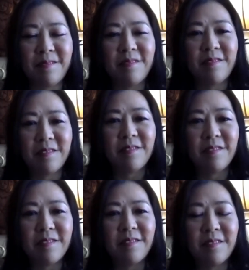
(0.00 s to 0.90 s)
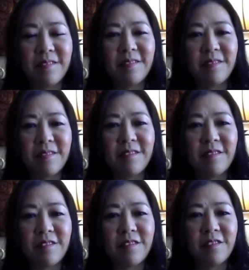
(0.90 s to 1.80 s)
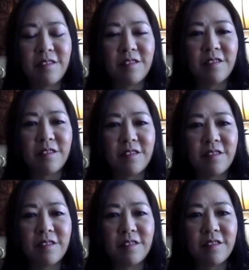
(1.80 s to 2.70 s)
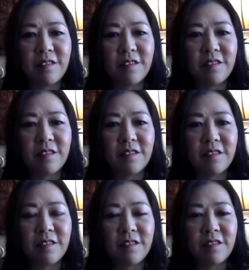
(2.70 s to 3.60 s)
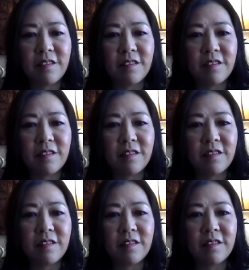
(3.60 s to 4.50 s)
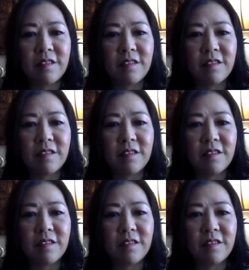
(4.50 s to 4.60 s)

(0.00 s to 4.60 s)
(silent)